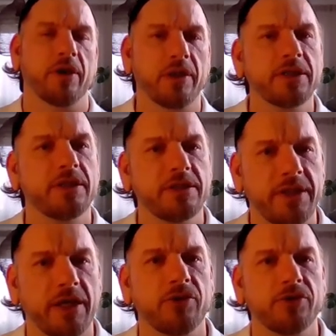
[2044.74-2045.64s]
regulation
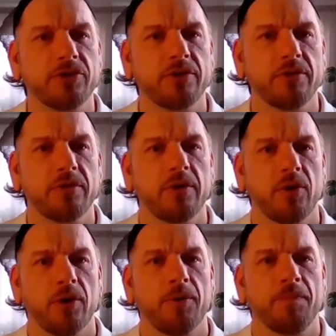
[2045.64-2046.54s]
and standards.
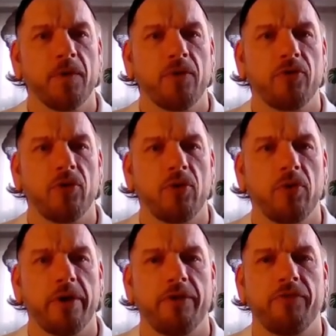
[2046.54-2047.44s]

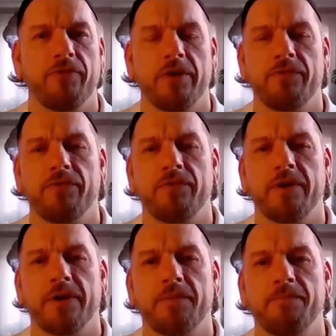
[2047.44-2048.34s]
So if
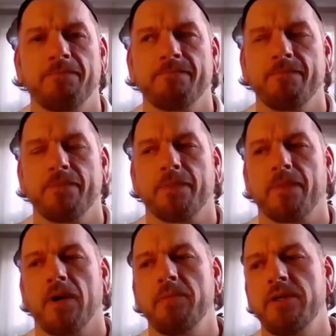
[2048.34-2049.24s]
I
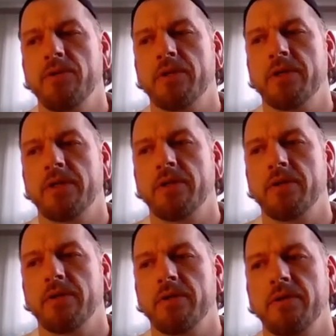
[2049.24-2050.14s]
mean, you
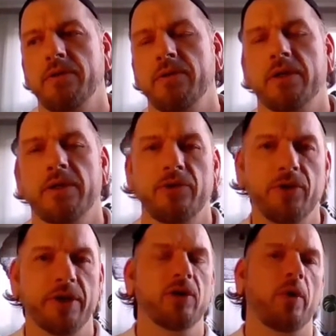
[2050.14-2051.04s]
can
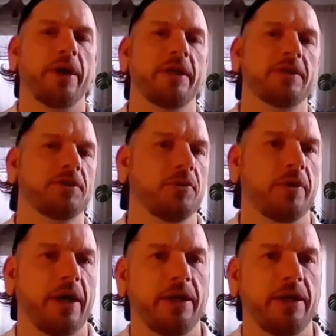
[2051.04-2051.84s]
equate it to